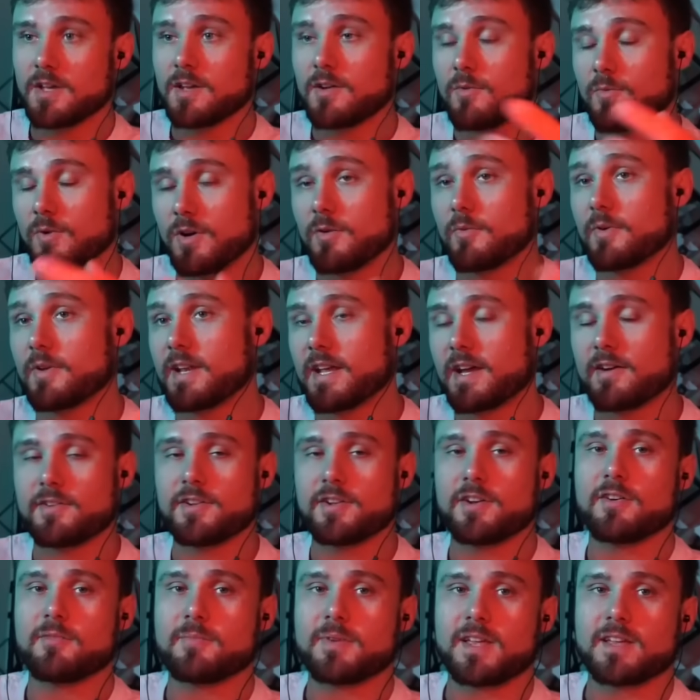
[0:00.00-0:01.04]
Well, we now
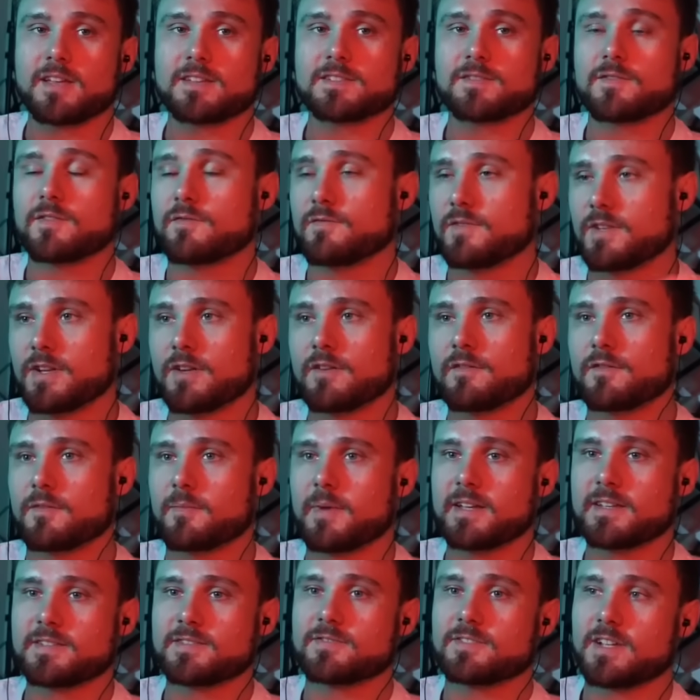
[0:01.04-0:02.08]
know because of a video from
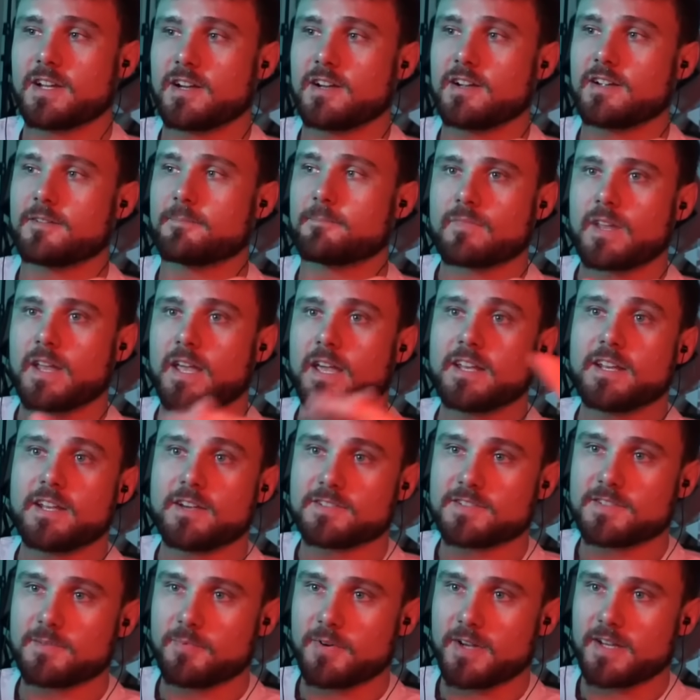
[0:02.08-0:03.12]
Esoteric, and here's
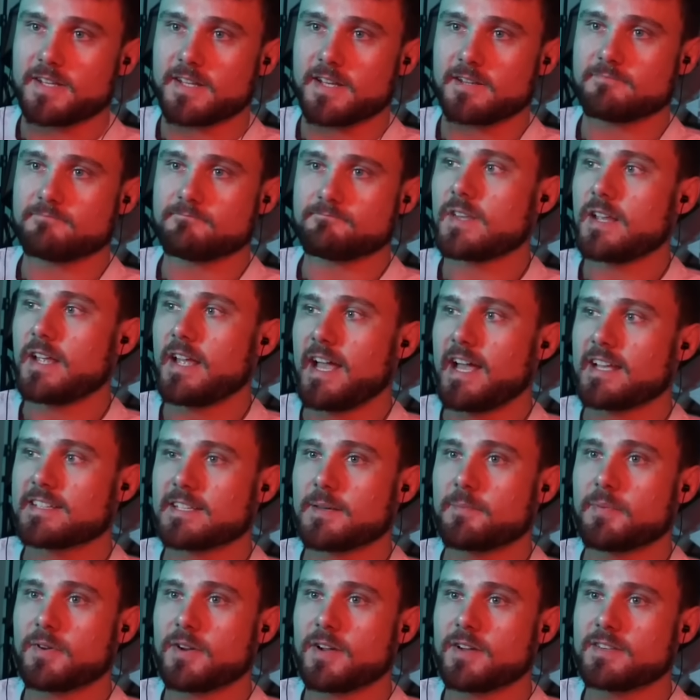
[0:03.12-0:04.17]
the breakdown. As I
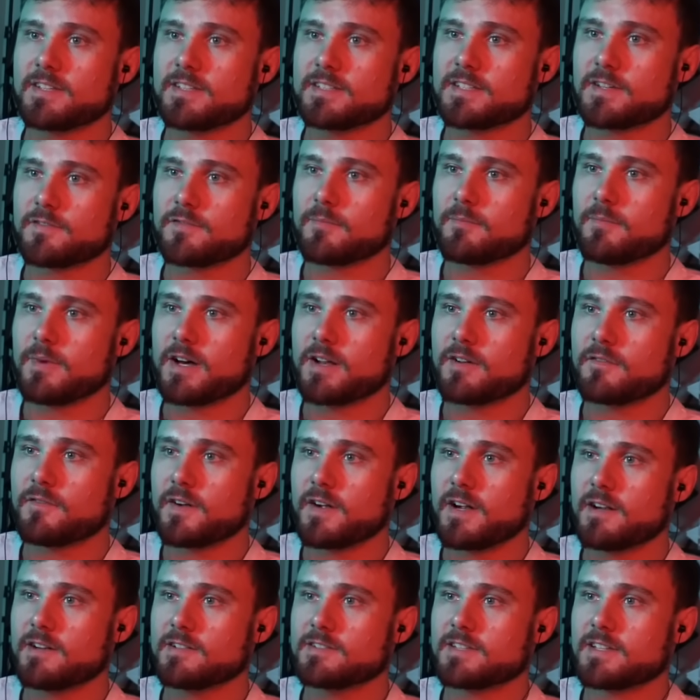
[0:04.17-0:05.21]
put on these different
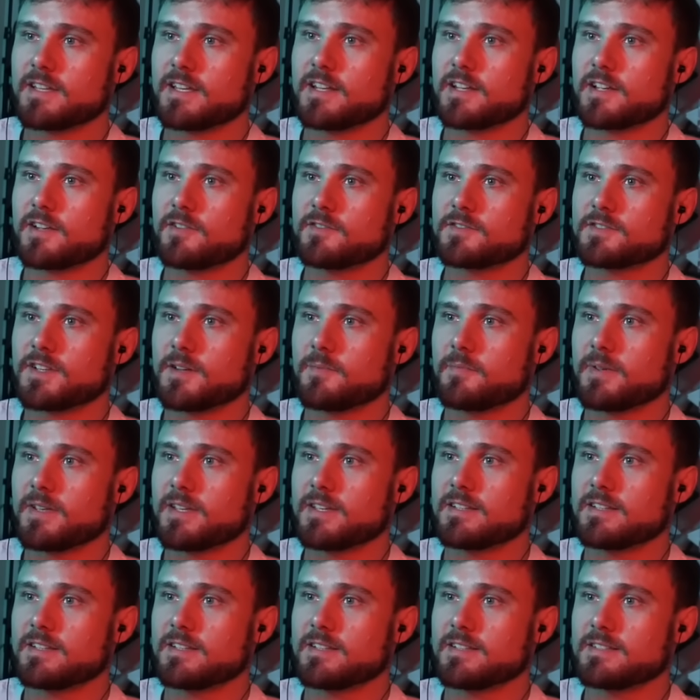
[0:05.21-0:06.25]
modifiers and it goes up
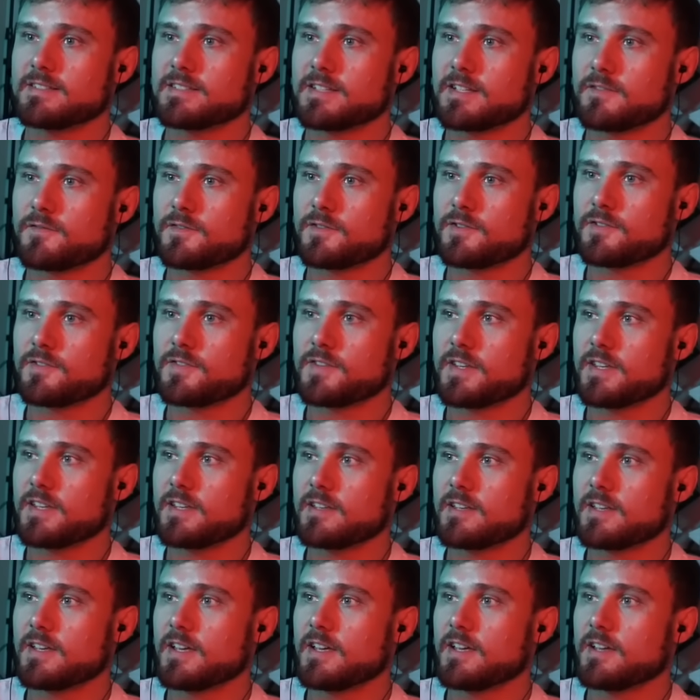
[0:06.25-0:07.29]
in difficulty,
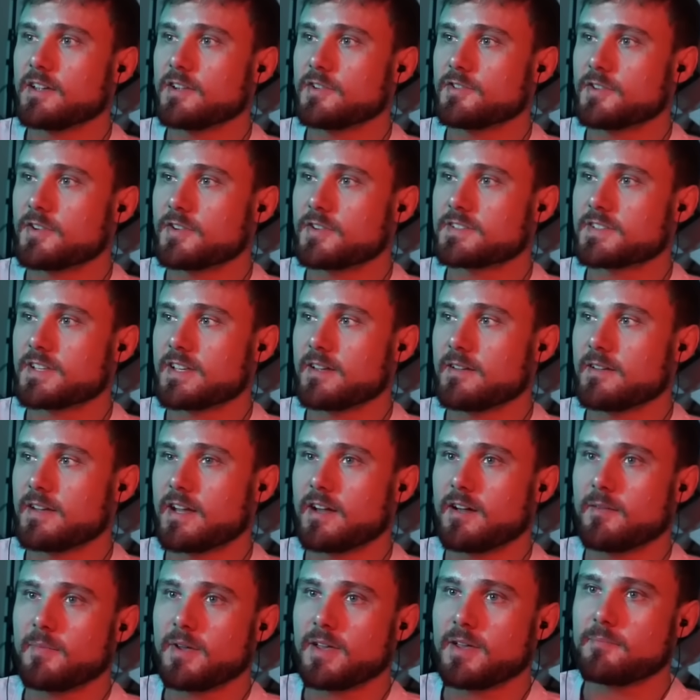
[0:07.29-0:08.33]
you'll notice that now
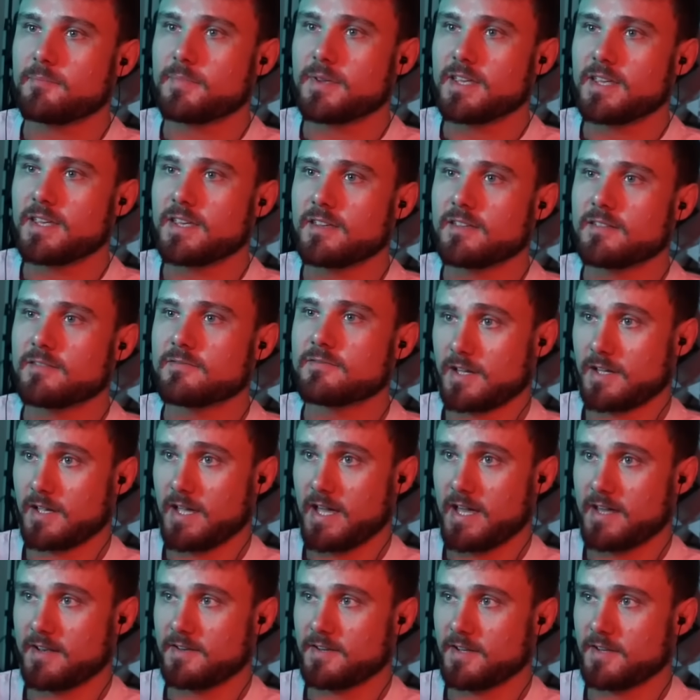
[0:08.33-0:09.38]
I'm at B,
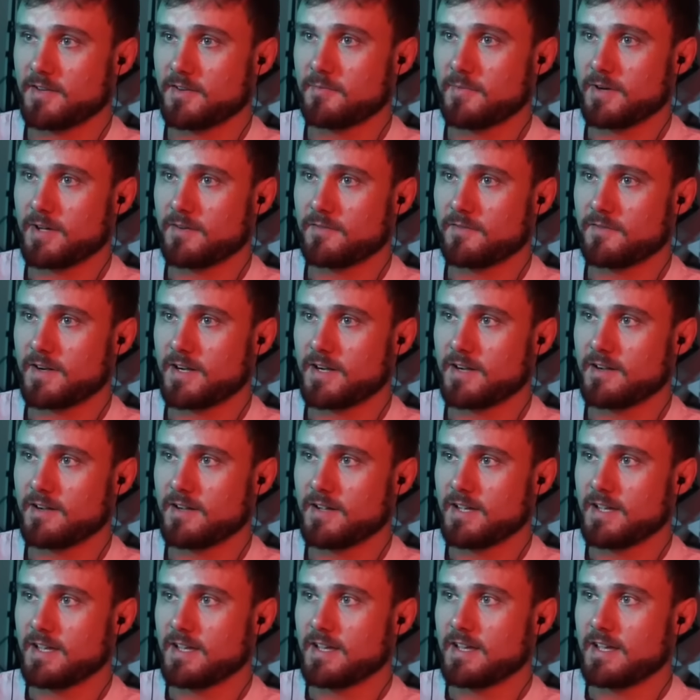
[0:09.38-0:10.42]
add another modifier,
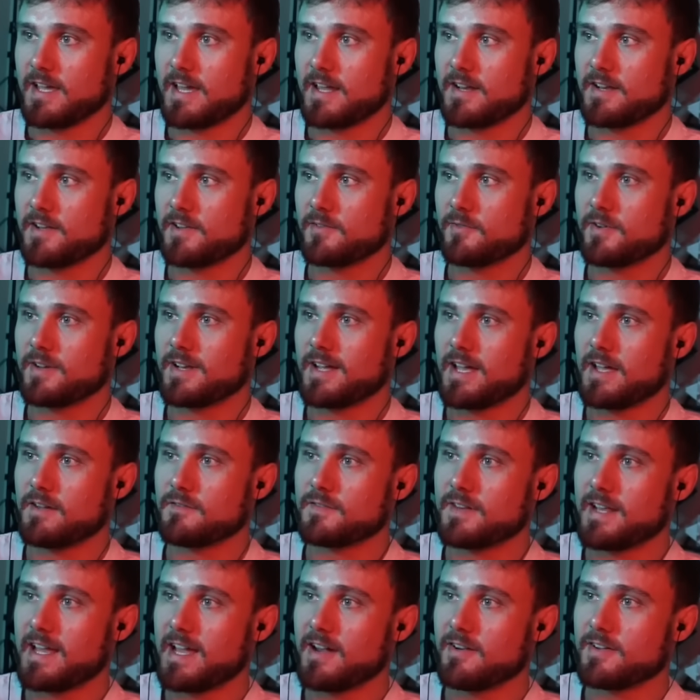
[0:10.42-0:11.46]
add another one. I've
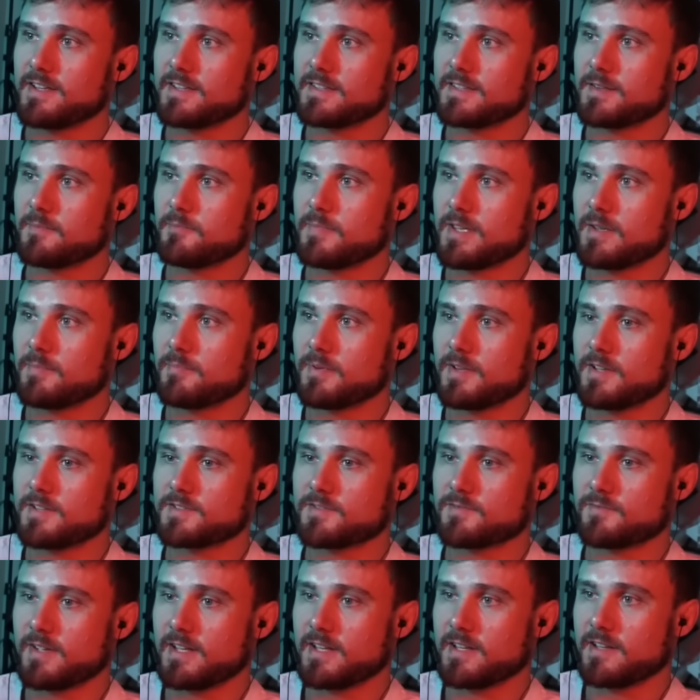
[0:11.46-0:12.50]
now hit the B+
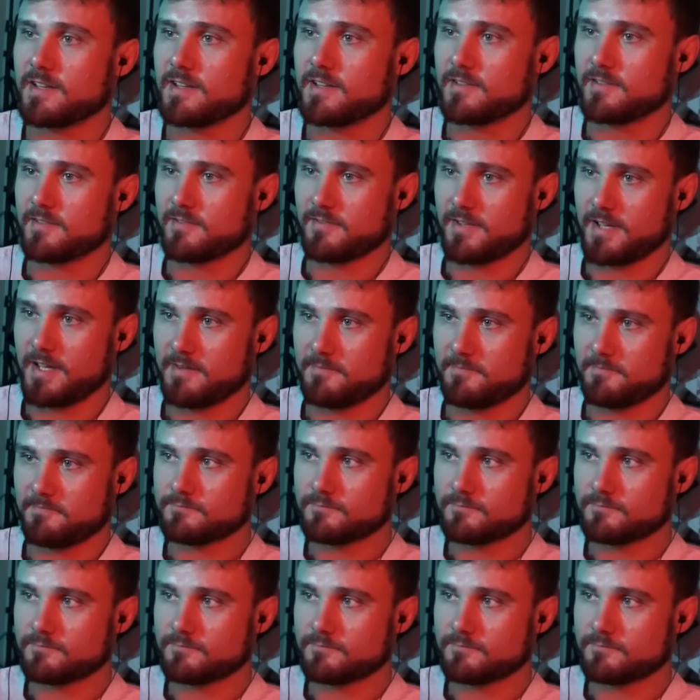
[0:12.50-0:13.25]
rating here, okay?